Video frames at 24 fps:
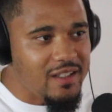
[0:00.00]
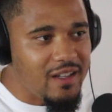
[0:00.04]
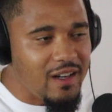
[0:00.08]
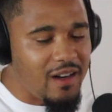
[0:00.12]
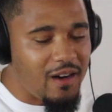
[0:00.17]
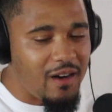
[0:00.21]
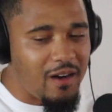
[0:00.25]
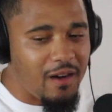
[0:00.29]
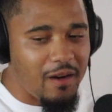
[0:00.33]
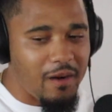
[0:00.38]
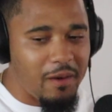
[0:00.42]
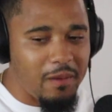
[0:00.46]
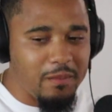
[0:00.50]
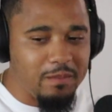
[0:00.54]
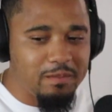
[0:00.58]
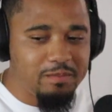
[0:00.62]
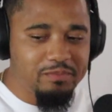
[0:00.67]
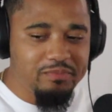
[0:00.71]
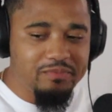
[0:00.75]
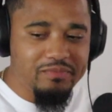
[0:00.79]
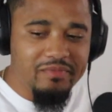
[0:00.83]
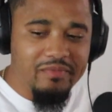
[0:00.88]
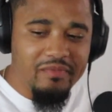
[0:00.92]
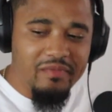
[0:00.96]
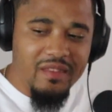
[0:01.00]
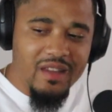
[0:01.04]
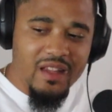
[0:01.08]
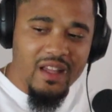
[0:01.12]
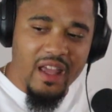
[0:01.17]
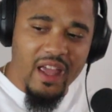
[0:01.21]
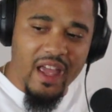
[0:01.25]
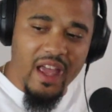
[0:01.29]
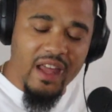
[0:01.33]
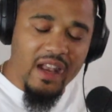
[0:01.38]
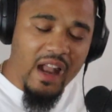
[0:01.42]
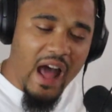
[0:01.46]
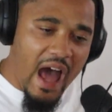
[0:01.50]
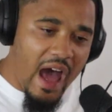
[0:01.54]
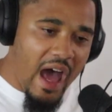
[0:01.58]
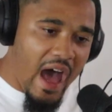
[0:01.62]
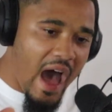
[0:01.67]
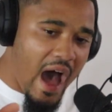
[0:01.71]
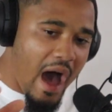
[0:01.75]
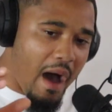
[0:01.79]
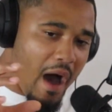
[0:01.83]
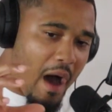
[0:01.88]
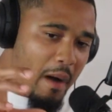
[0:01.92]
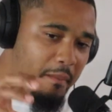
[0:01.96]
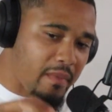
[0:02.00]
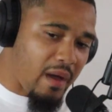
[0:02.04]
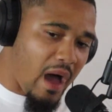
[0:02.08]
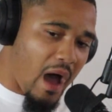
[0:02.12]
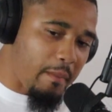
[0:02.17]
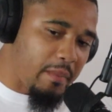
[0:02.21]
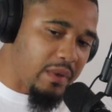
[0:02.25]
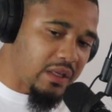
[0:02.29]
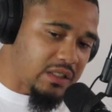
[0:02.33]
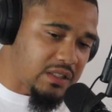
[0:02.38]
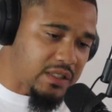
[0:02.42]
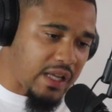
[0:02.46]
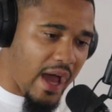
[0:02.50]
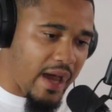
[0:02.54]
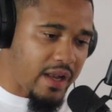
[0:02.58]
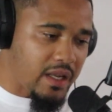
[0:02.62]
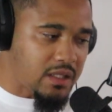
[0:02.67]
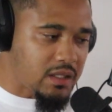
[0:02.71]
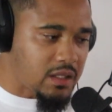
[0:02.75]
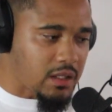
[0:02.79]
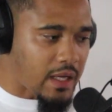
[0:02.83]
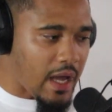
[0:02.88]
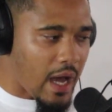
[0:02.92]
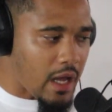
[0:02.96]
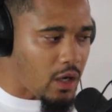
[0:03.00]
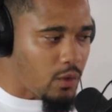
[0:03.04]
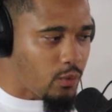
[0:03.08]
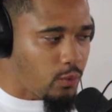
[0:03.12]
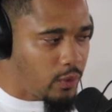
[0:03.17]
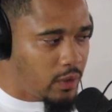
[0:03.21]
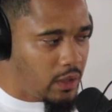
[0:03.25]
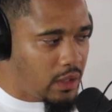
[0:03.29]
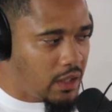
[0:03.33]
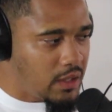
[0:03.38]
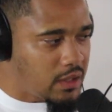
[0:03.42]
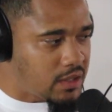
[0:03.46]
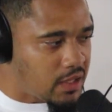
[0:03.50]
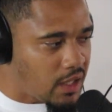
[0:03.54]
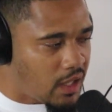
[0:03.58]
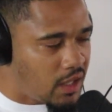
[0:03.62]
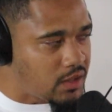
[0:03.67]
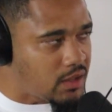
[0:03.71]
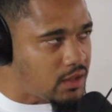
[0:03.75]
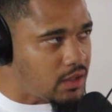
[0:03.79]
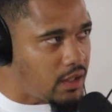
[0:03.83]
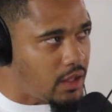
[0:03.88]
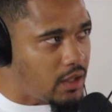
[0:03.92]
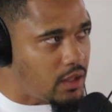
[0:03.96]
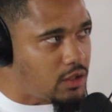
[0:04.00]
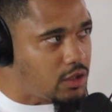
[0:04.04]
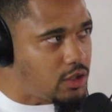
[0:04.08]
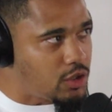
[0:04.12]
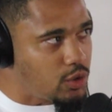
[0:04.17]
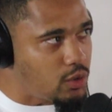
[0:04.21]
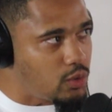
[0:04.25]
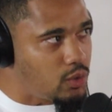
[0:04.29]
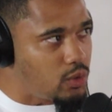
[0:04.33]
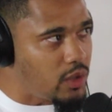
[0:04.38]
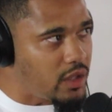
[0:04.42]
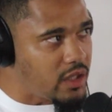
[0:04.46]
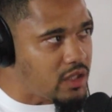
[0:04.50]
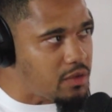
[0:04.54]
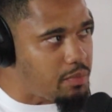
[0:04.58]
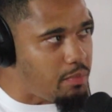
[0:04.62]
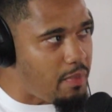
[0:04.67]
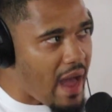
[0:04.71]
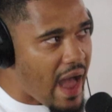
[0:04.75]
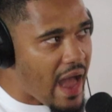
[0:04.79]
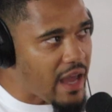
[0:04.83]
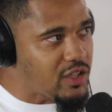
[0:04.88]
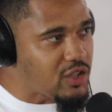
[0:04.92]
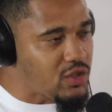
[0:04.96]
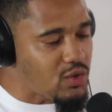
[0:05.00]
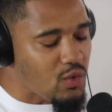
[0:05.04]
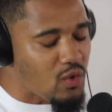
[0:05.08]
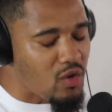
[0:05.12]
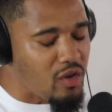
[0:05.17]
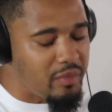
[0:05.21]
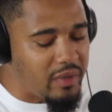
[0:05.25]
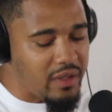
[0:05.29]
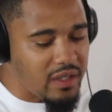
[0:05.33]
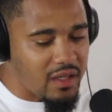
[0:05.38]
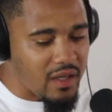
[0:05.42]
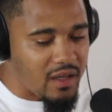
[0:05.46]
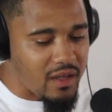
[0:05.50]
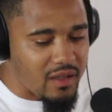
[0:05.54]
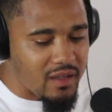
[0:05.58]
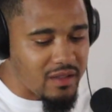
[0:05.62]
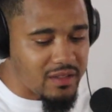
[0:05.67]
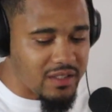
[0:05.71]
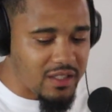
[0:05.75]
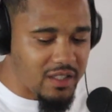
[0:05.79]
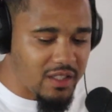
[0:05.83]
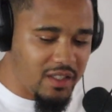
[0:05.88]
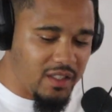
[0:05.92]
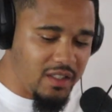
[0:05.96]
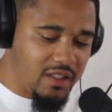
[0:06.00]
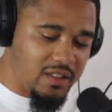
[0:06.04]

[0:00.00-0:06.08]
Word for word: Um, and I, I I'm I'm excited to kind of really touch into his backstory because